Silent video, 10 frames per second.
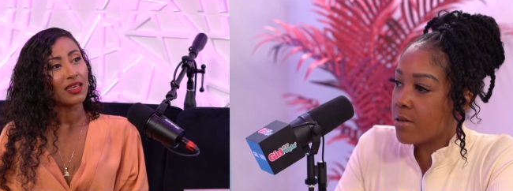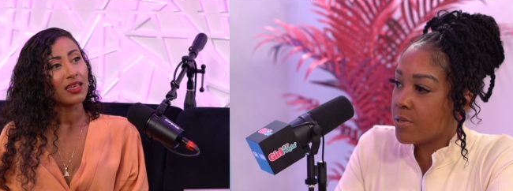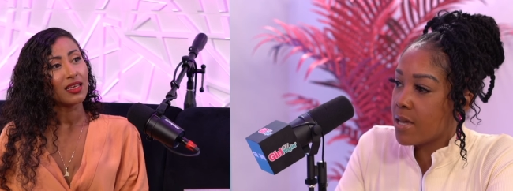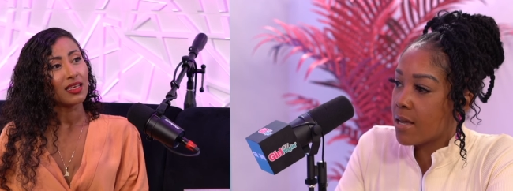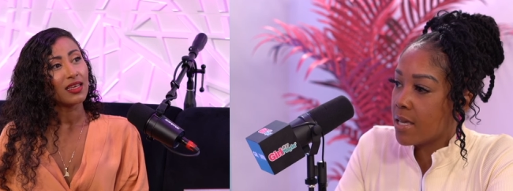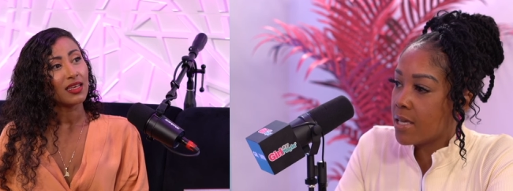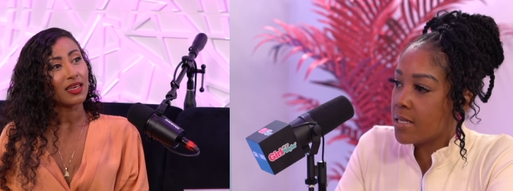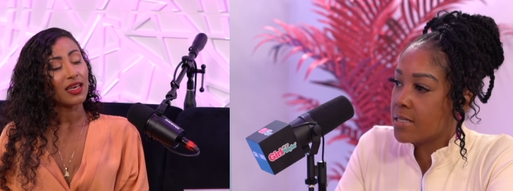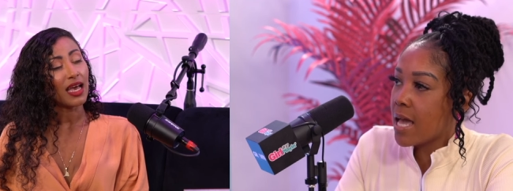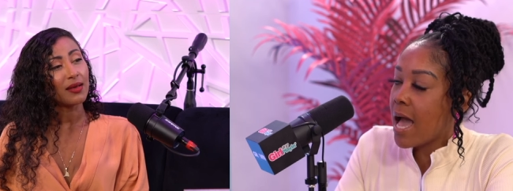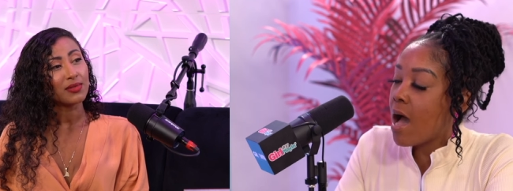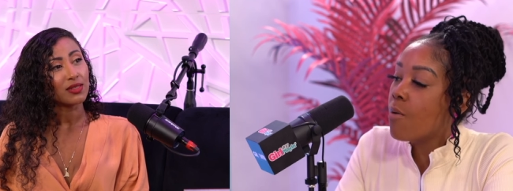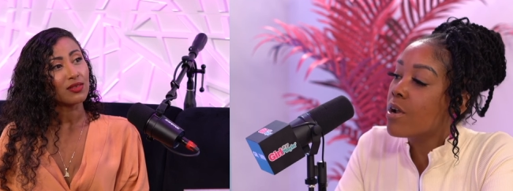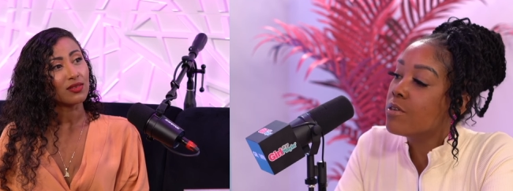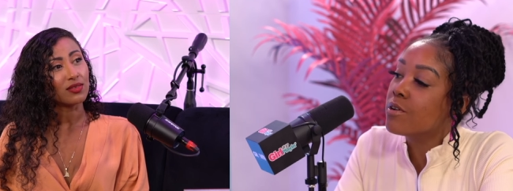Speaker 1: it with our kids. Absolutely. How
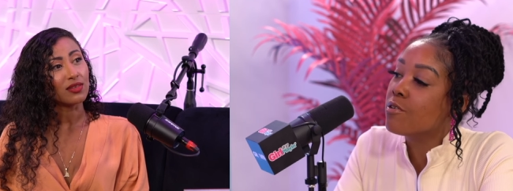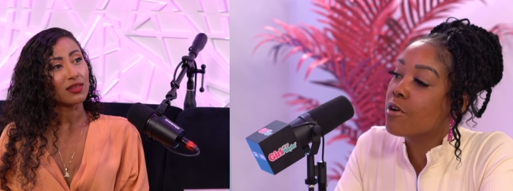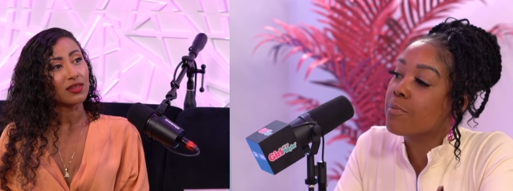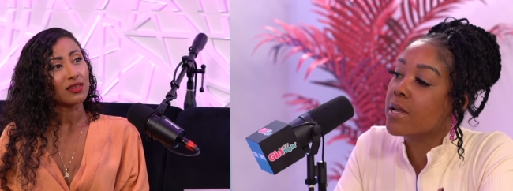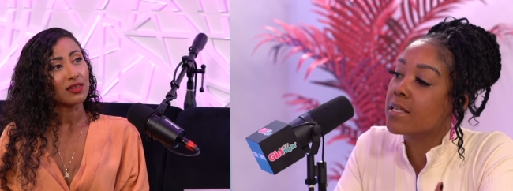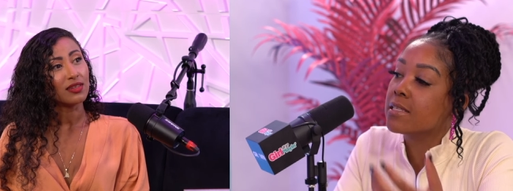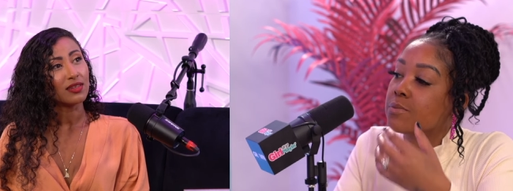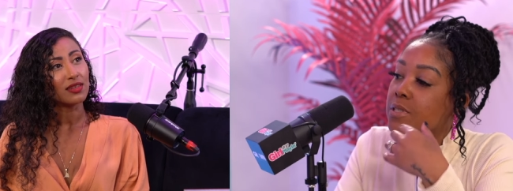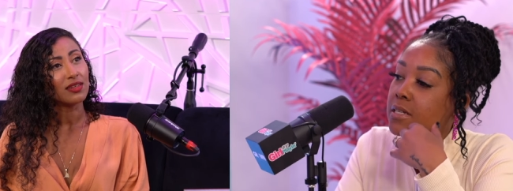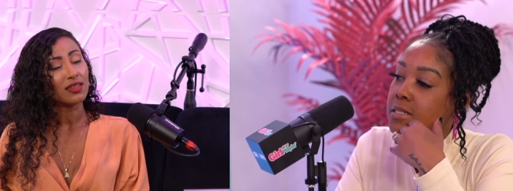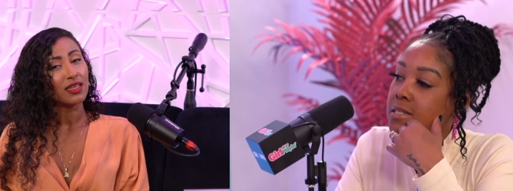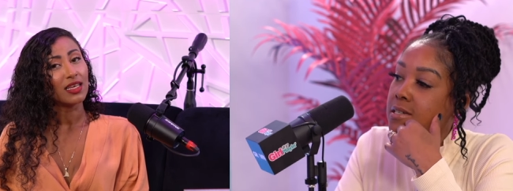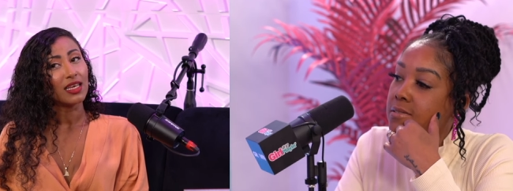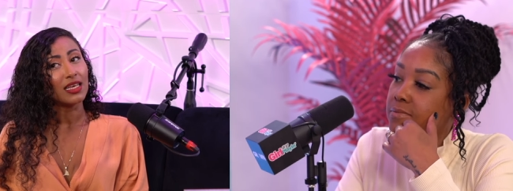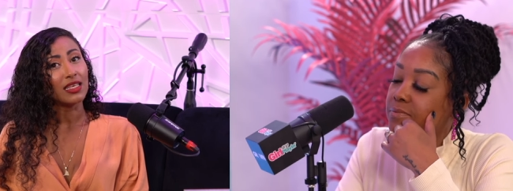are you incorporating this with your
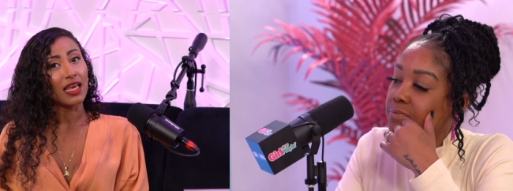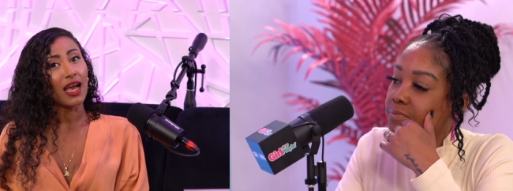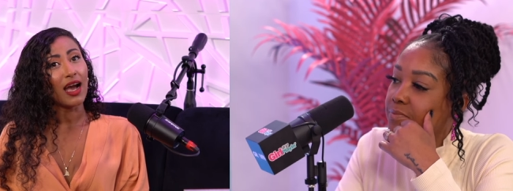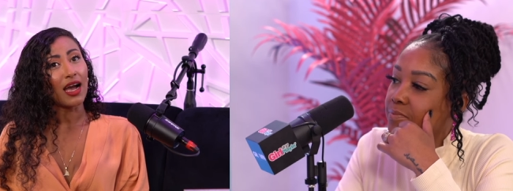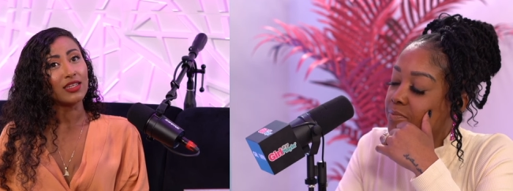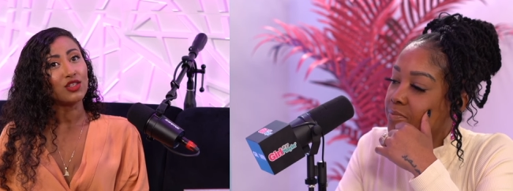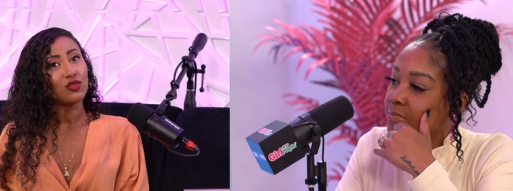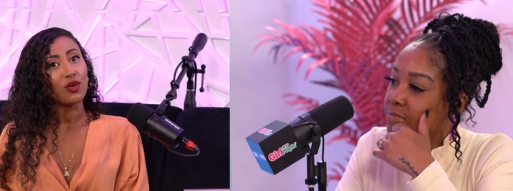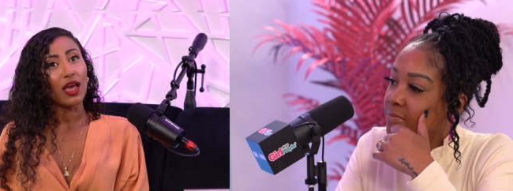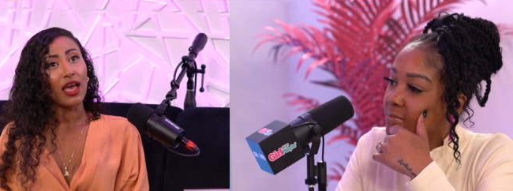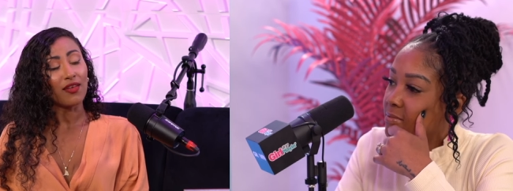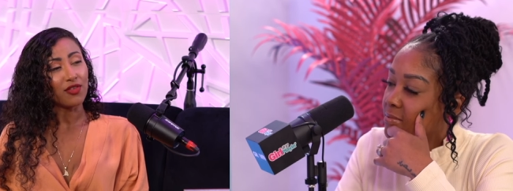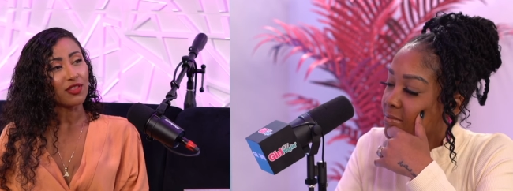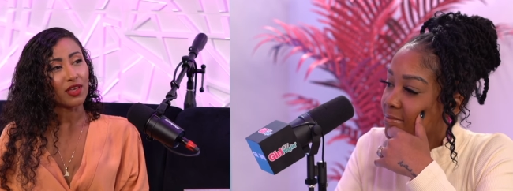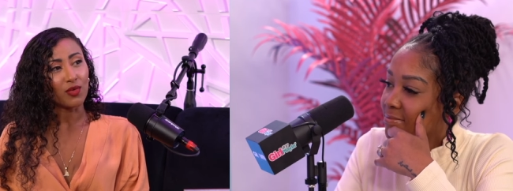son?
Speaker 2: Yeah, I do
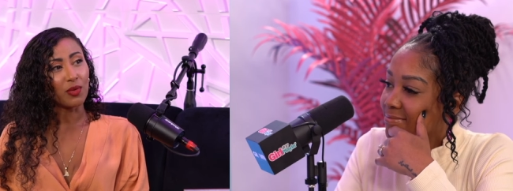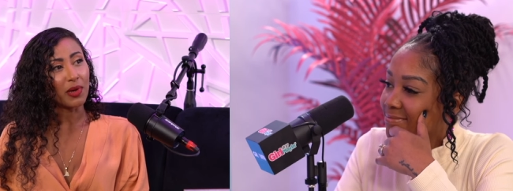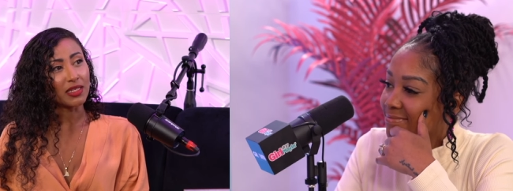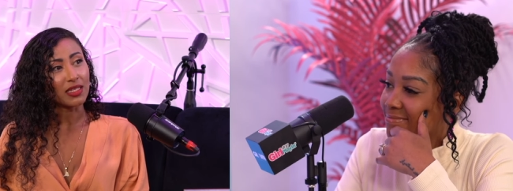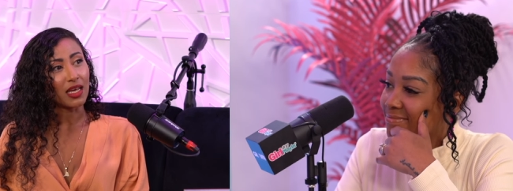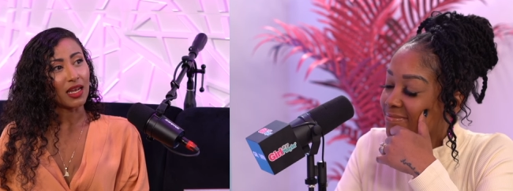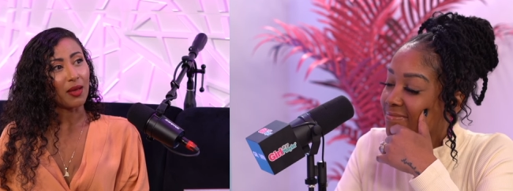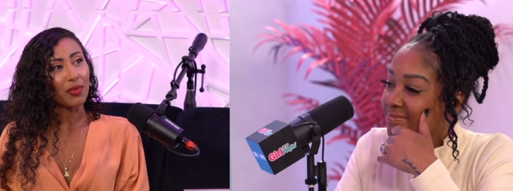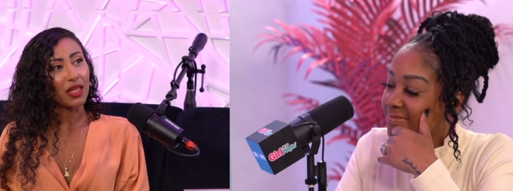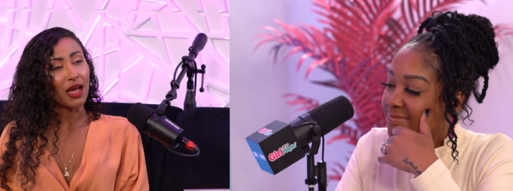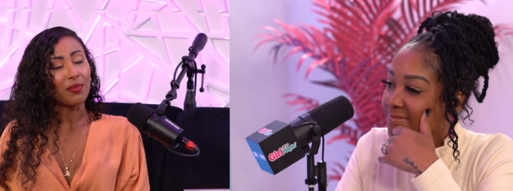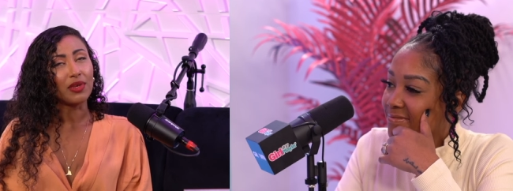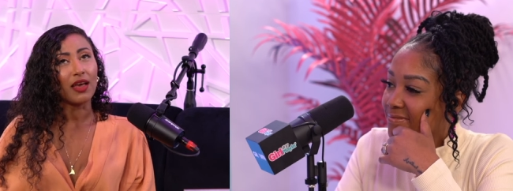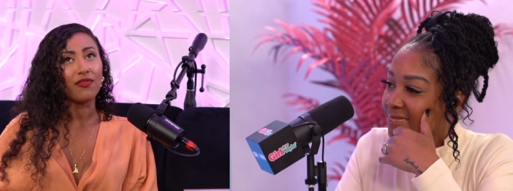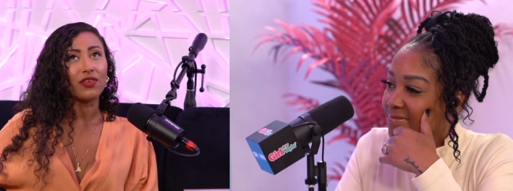everything with my son. I mean, I'm
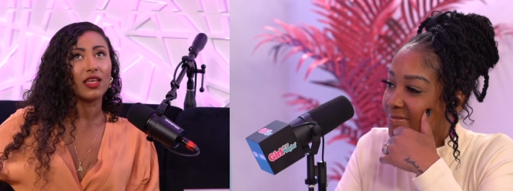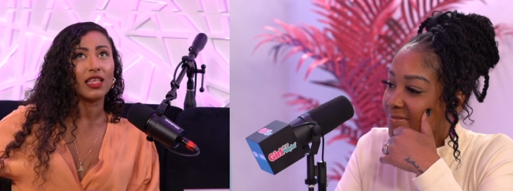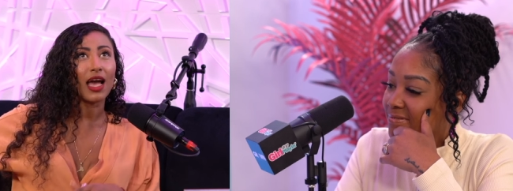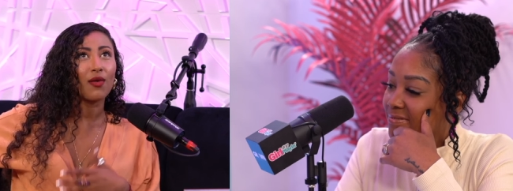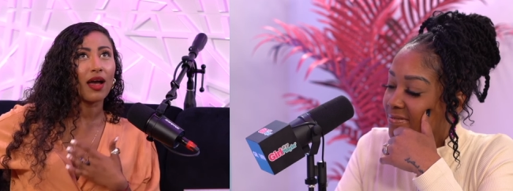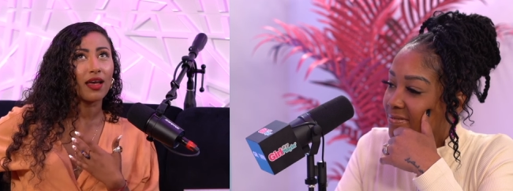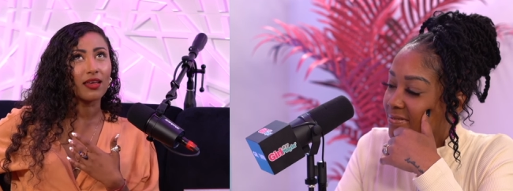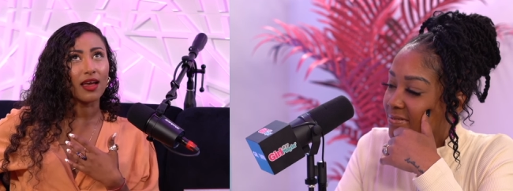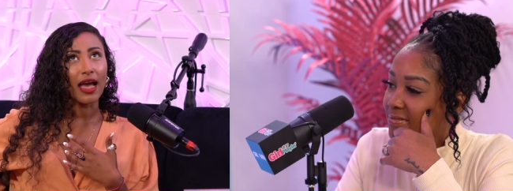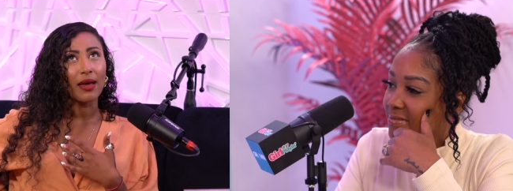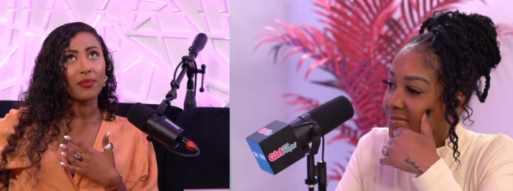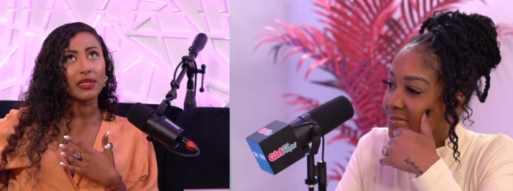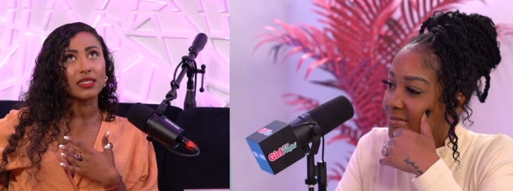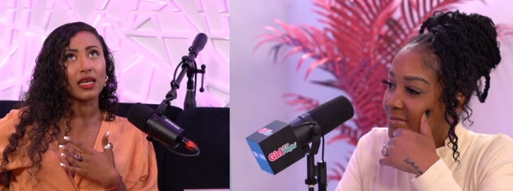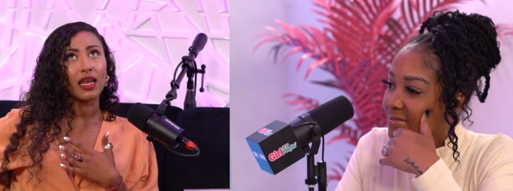definitely, I, I had my
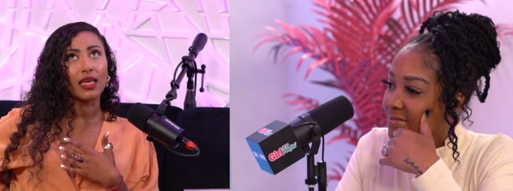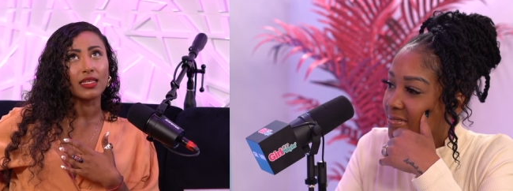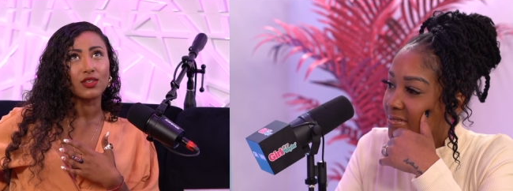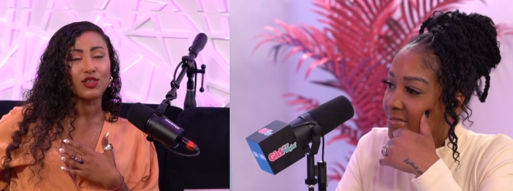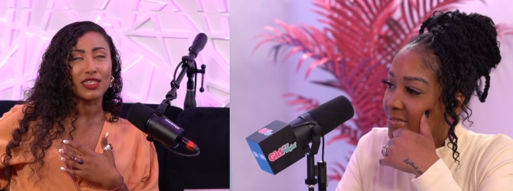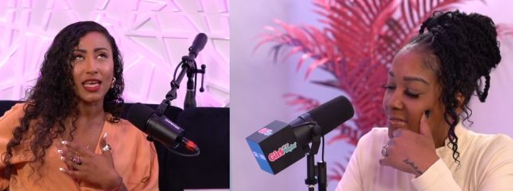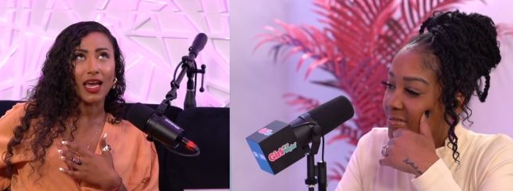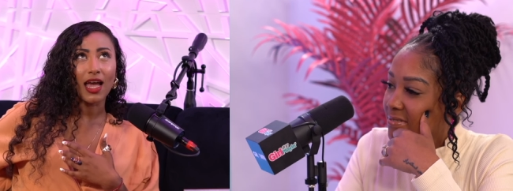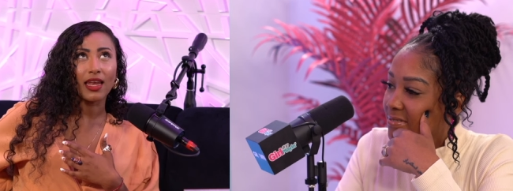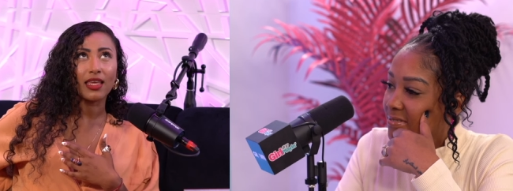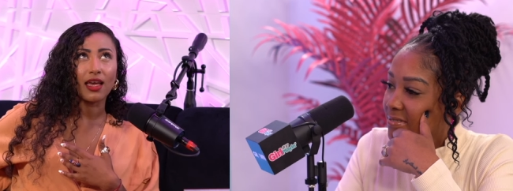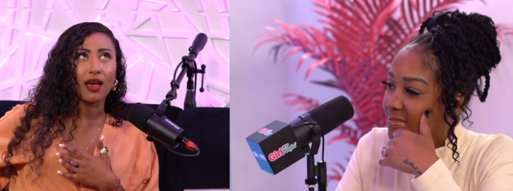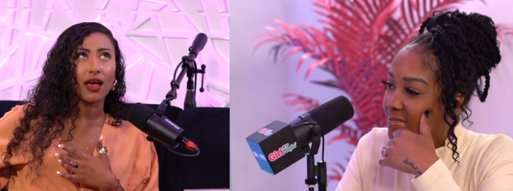son, I guess you could say, kind of young. I